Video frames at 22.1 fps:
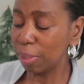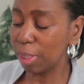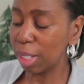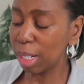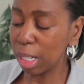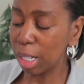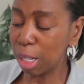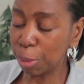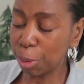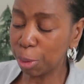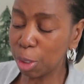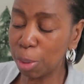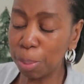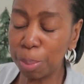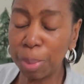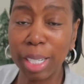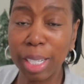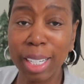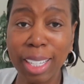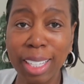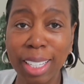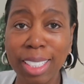Then I've got
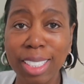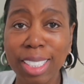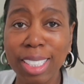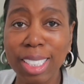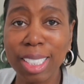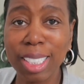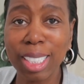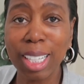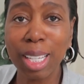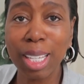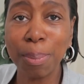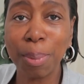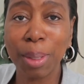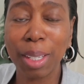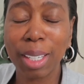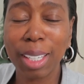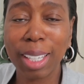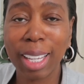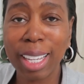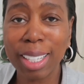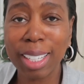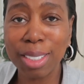my
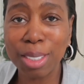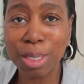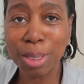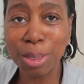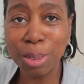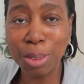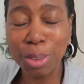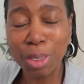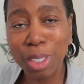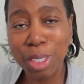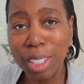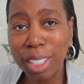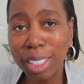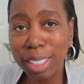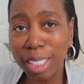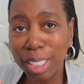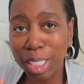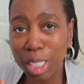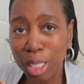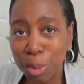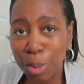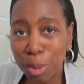sleep candle.
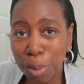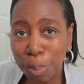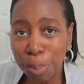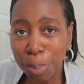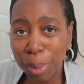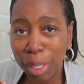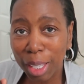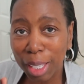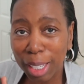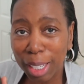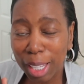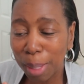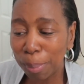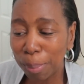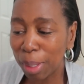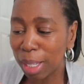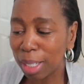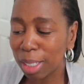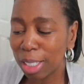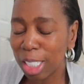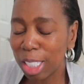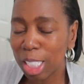This is from
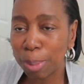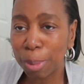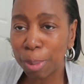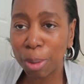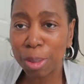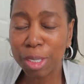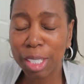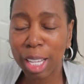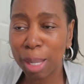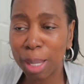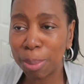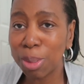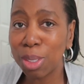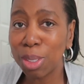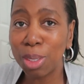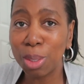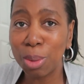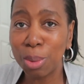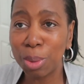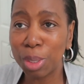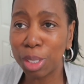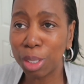B&M and this smells
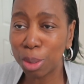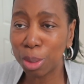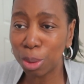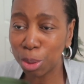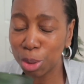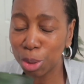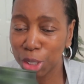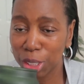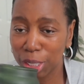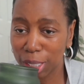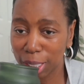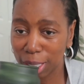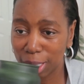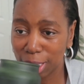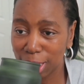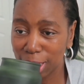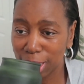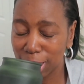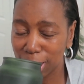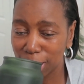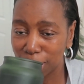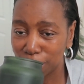absolutely gorgeous,
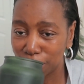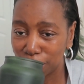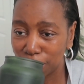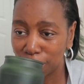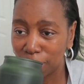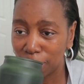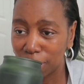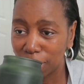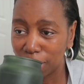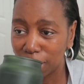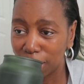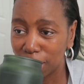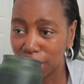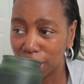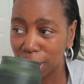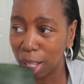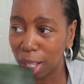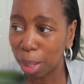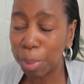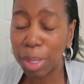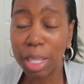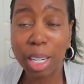guys.
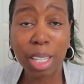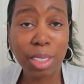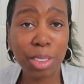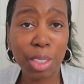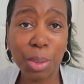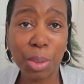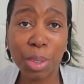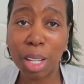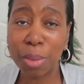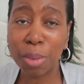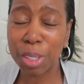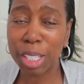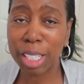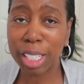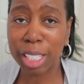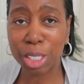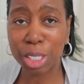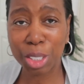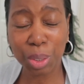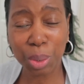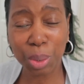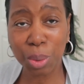I mean, I don't have any
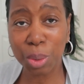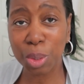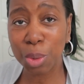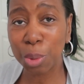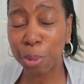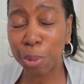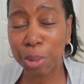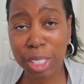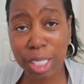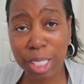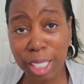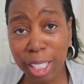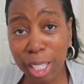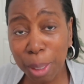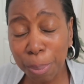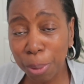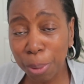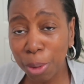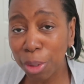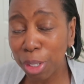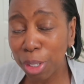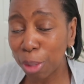issues with
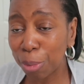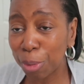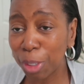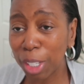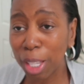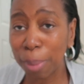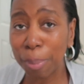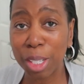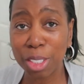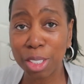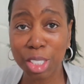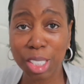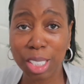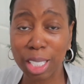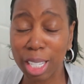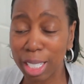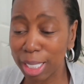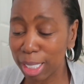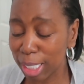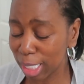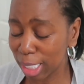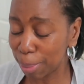sleep or anything, but I just
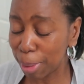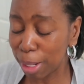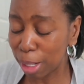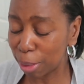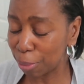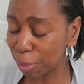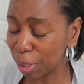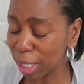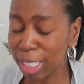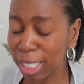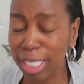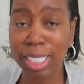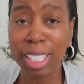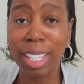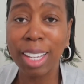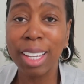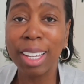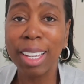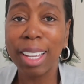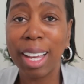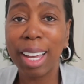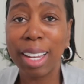like the smell of this
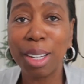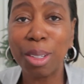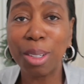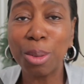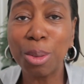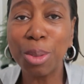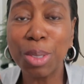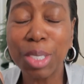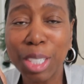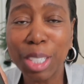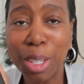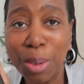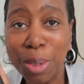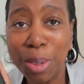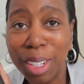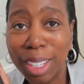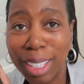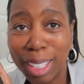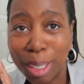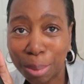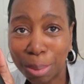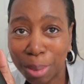and I
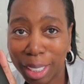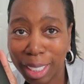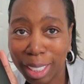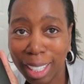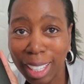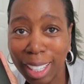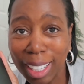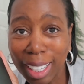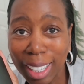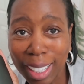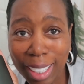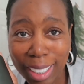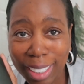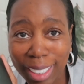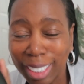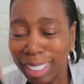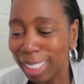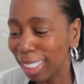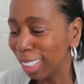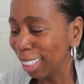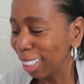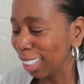also love the
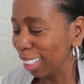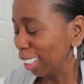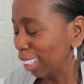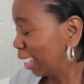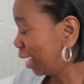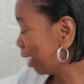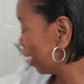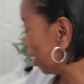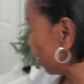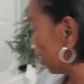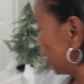color, you